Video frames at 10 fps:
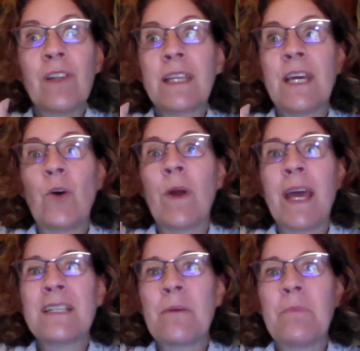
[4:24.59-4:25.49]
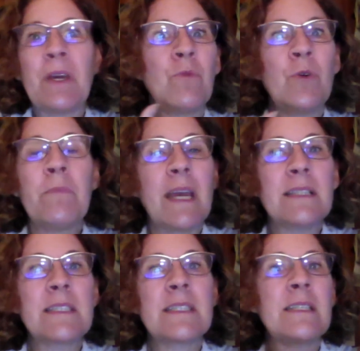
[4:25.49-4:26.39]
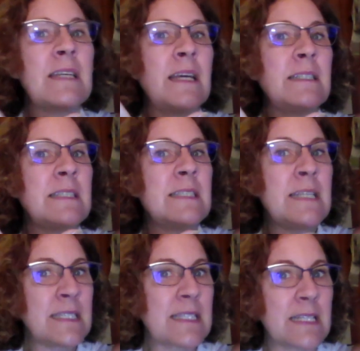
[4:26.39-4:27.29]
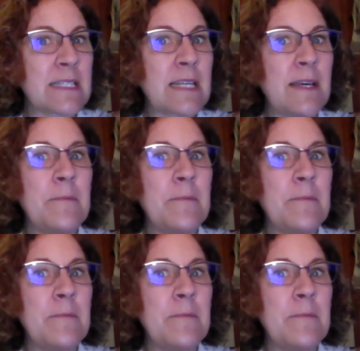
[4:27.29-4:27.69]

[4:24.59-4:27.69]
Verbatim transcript: Like they don't want to end up being roommates and distant.